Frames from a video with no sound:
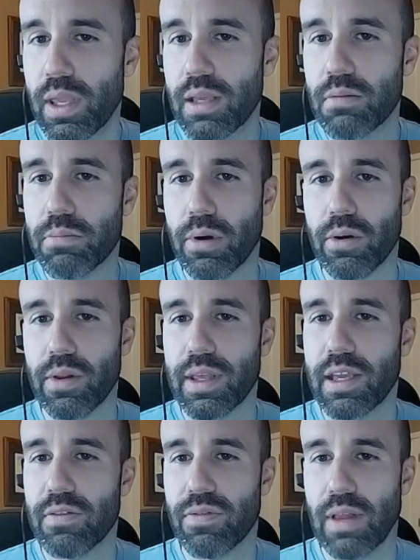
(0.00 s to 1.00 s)
and barley
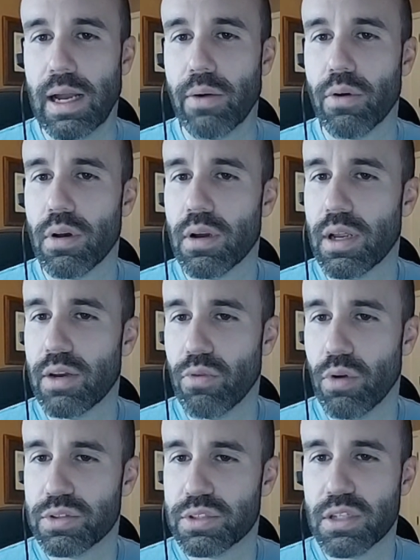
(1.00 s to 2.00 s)
and flour, and
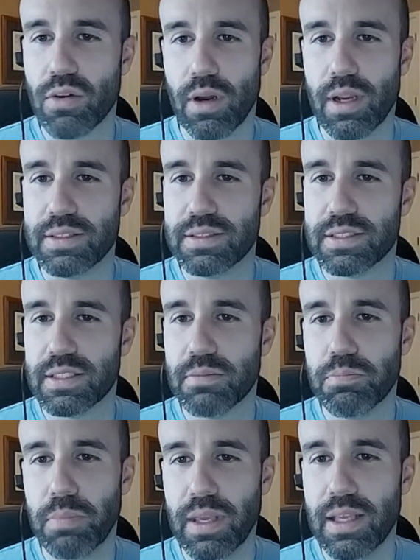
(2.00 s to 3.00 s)
roasted grains,
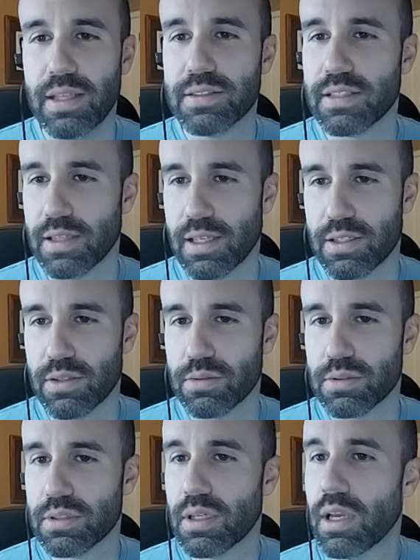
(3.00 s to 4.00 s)
beans and
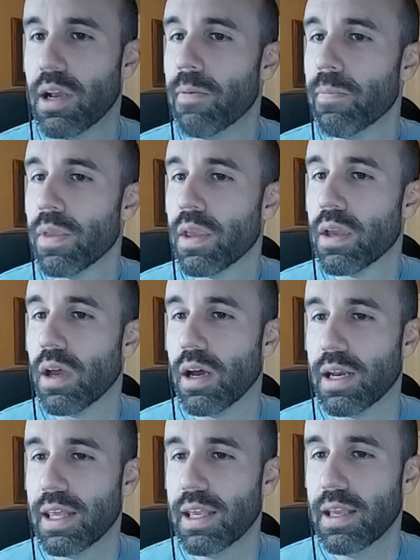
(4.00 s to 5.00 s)
lentils,
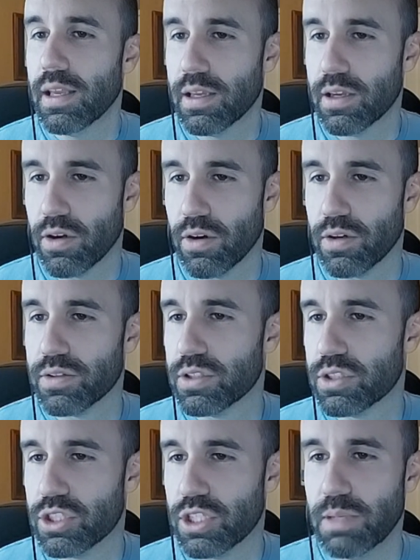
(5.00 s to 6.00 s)
honey and curds,
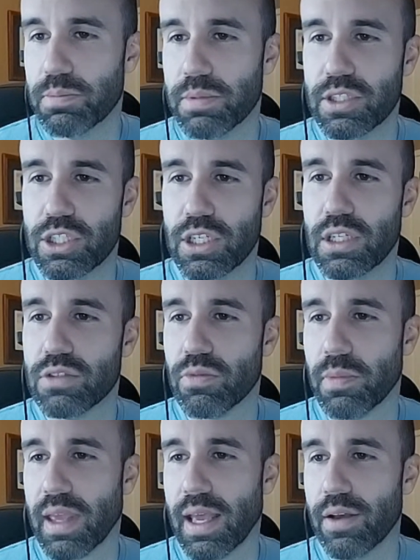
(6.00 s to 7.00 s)
sheep and cheese from
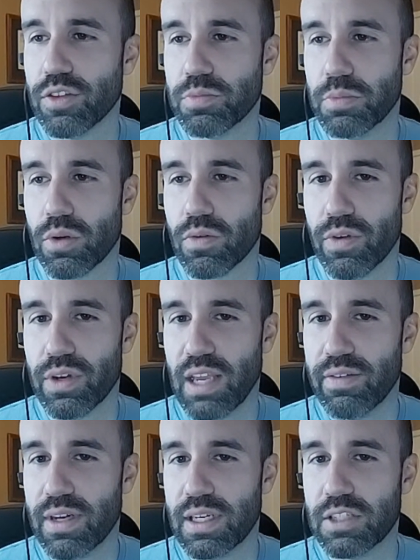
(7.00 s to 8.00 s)
the cow's milk for
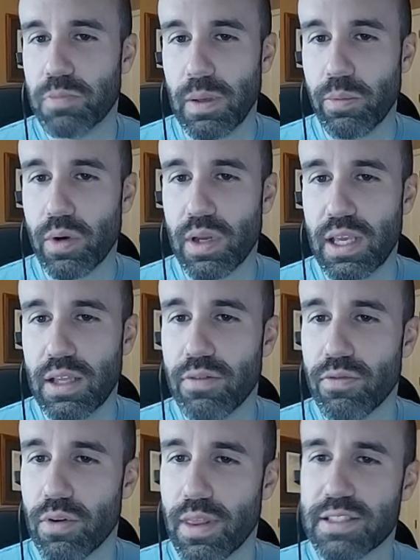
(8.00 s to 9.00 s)
David and his people to eat.
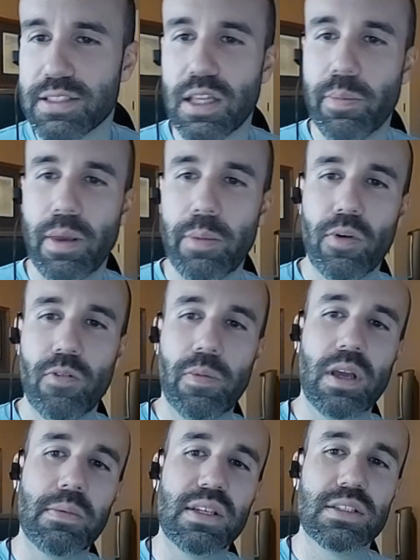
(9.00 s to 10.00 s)
For they said, the people have
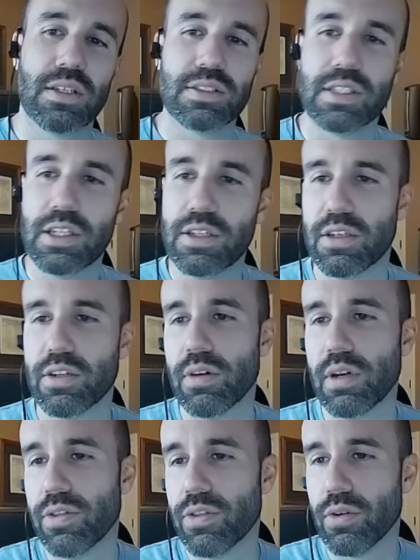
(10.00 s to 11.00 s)
become exhausted and
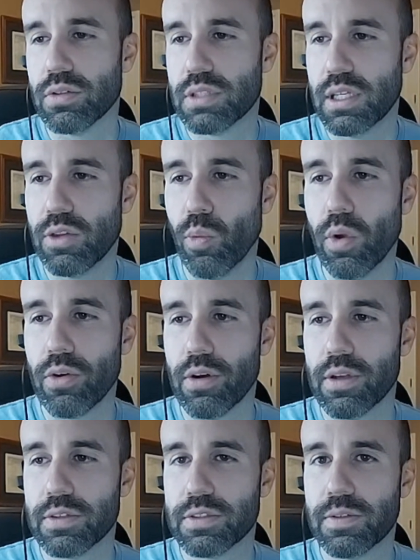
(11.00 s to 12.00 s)
hungry and thirsty in the
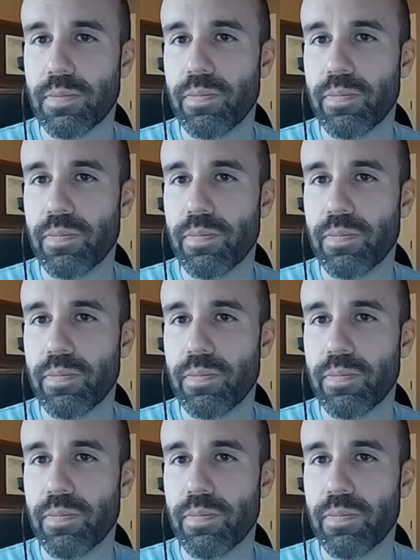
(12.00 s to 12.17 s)
wilderness.